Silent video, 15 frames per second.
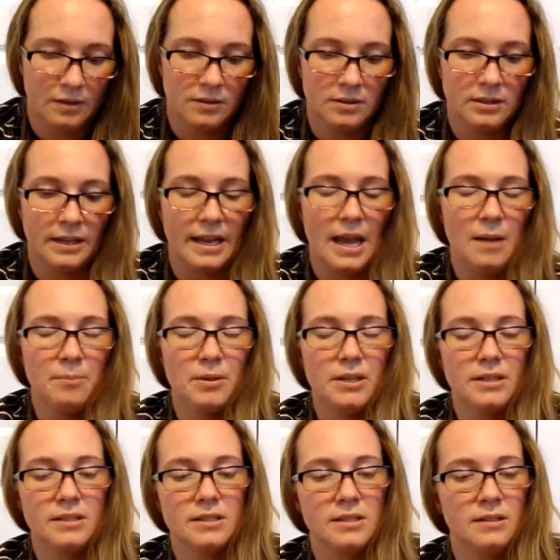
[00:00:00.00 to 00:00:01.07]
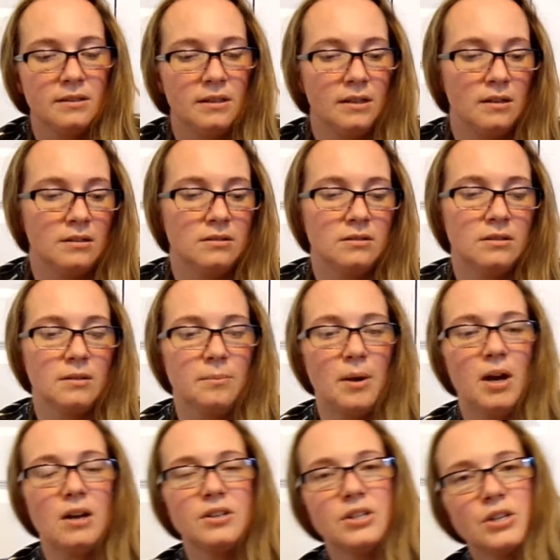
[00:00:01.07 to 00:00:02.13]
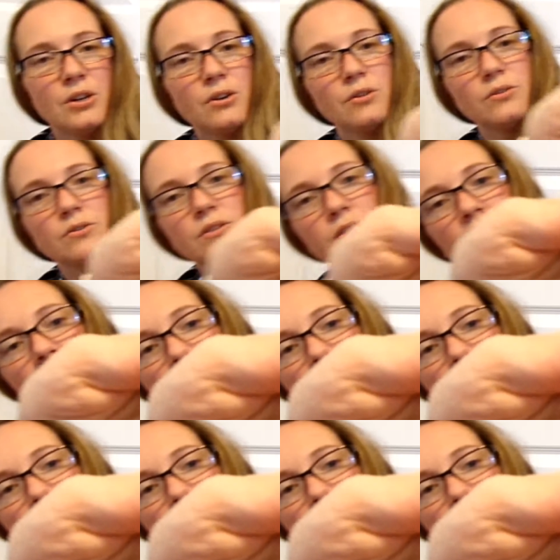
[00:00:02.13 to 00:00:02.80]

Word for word: the capelets and the ponchos